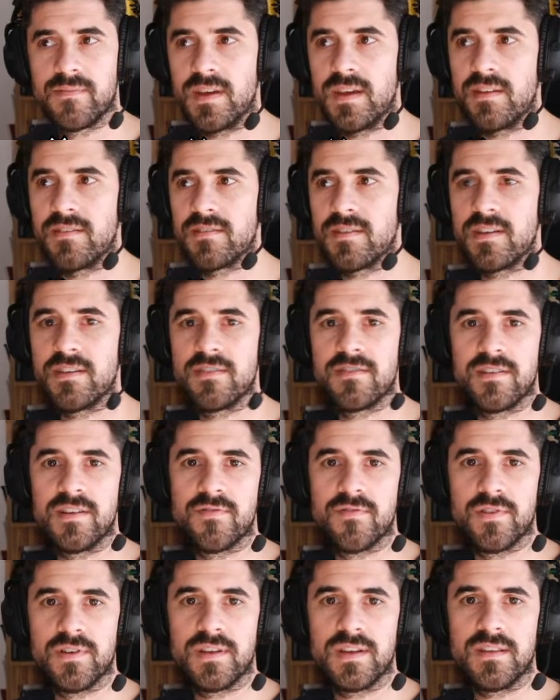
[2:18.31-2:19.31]
is
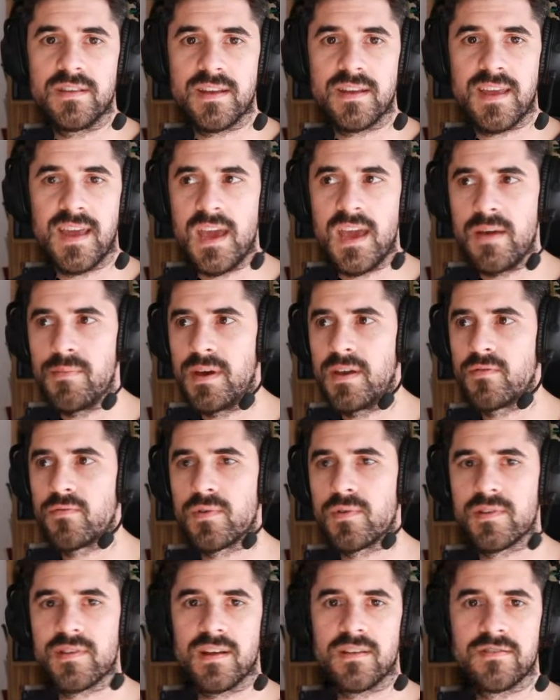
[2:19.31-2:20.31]
different in the game and
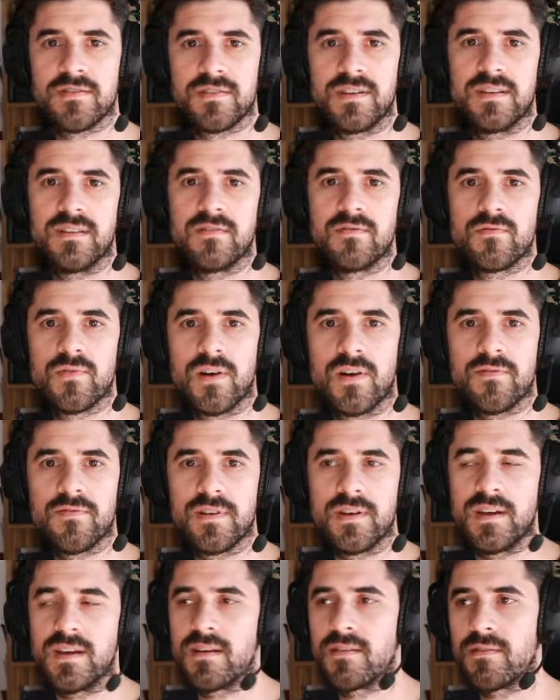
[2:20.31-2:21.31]
results in
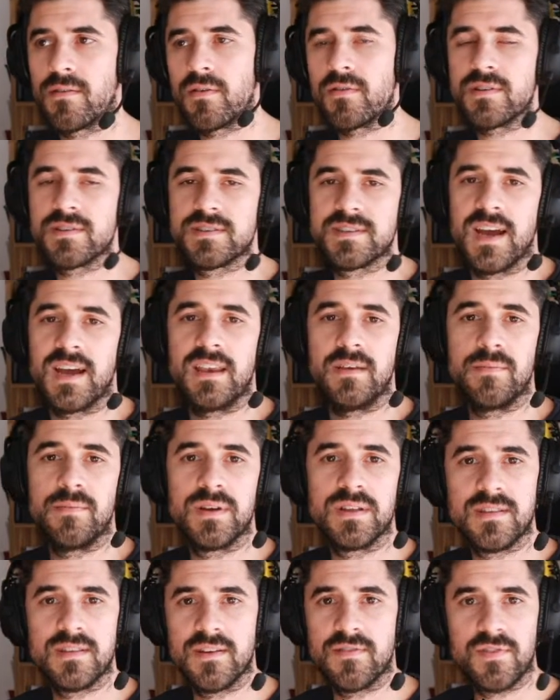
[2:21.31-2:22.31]
roughly or a tiny
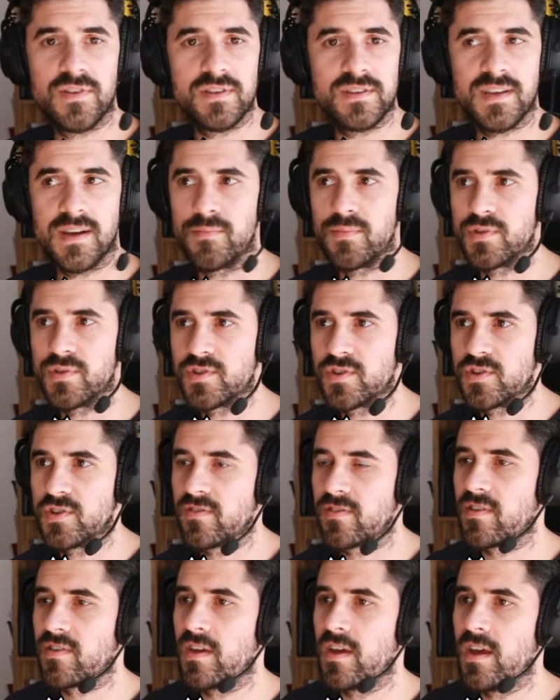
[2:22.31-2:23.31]
bit different
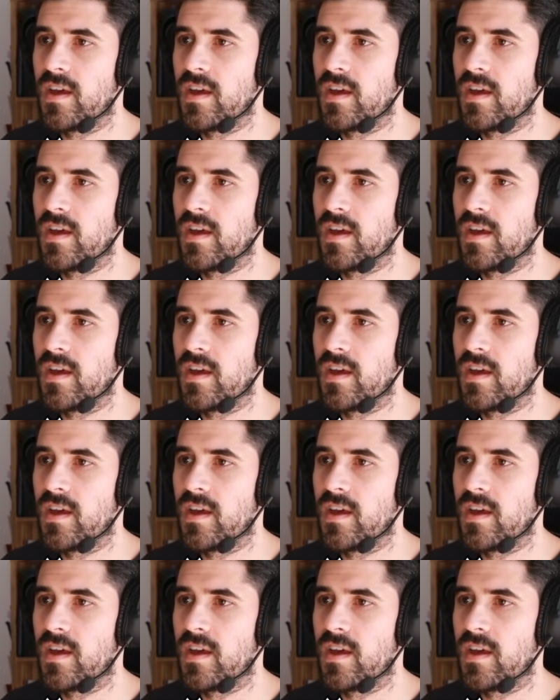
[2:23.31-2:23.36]
temperatures.